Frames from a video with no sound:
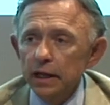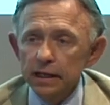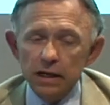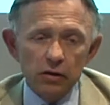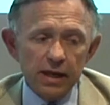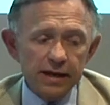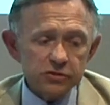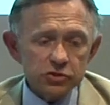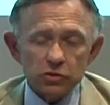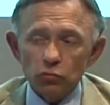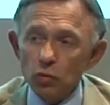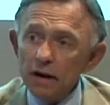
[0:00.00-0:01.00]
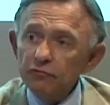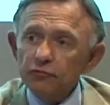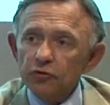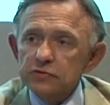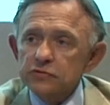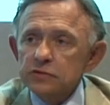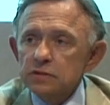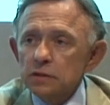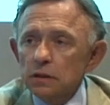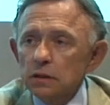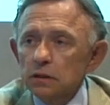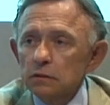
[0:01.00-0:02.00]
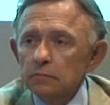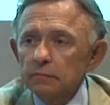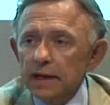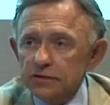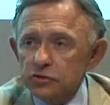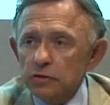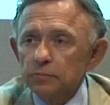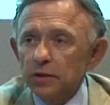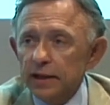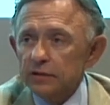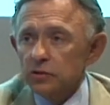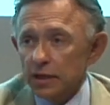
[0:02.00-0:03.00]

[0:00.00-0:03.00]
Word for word: Now, it has to reference the master plan.